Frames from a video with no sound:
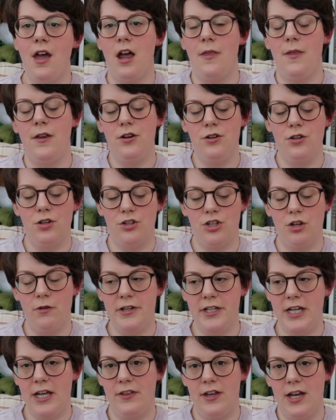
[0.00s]
And then you just sew
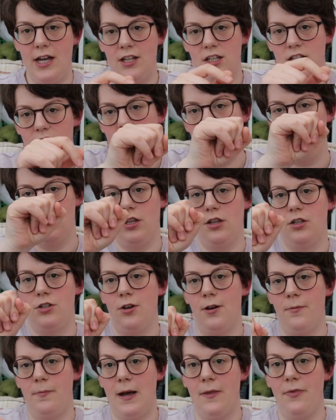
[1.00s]
it together and cinch it at the
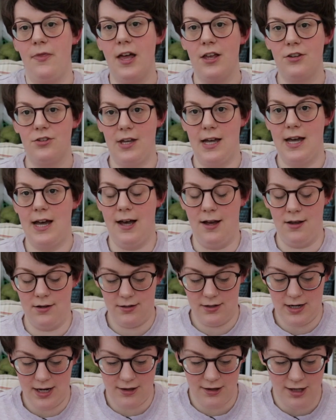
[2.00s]
top, and that's a
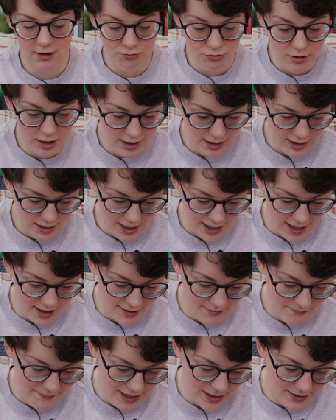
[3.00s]
hat, and they really
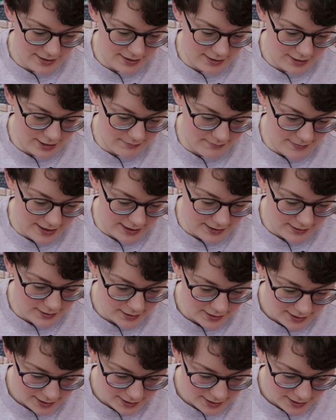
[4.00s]
are amazing to make.